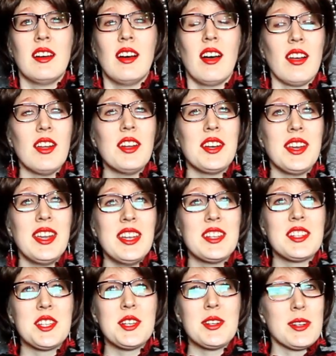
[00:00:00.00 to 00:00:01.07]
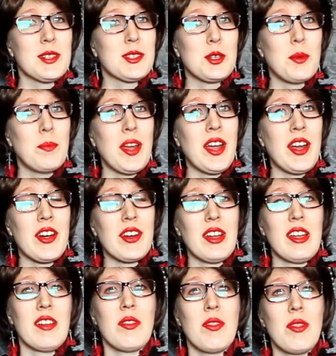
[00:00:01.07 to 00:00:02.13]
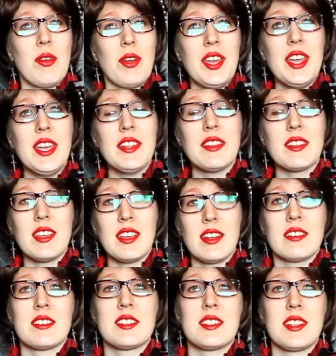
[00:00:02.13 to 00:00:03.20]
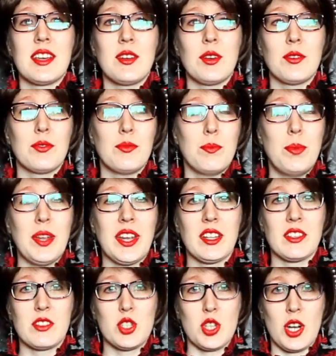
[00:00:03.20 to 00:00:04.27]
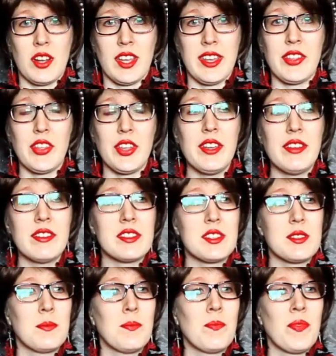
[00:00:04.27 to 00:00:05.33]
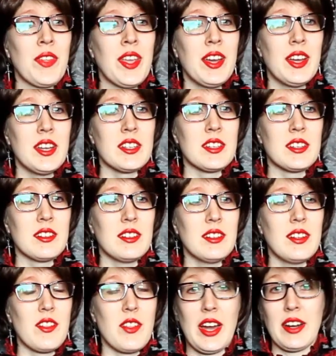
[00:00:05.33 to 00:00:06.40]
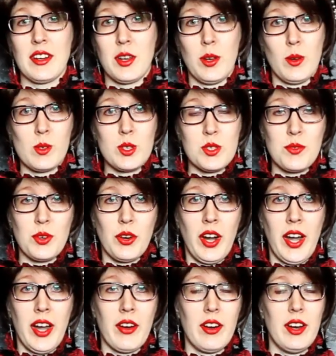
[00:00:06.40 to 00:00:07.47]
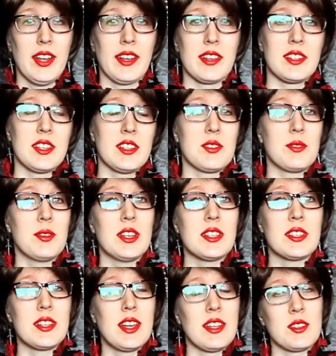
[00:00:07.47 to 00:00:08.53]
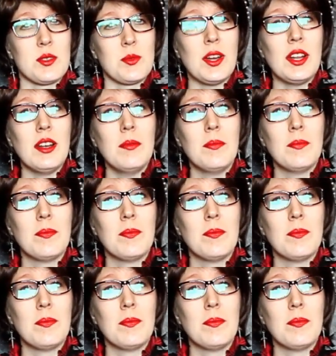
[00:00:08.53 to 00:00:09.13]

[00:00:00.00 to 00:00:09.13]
a lot easier to bear in the heat instead of big chunky things. That goes for hair accessories as well.